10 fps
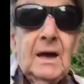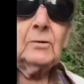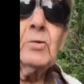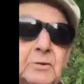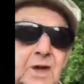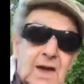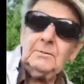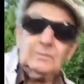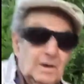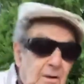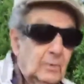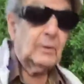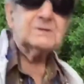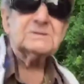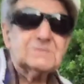And who came?
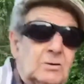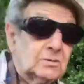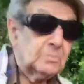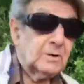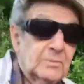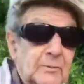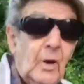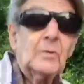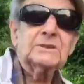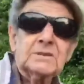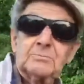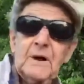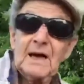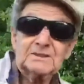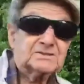It wasn't though the only
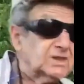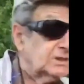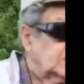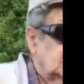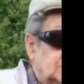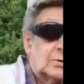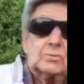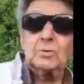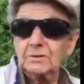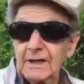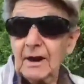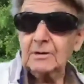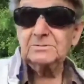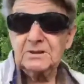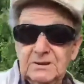the Palestinian so-called
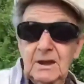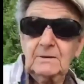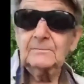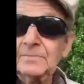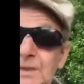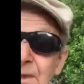Arabs that came,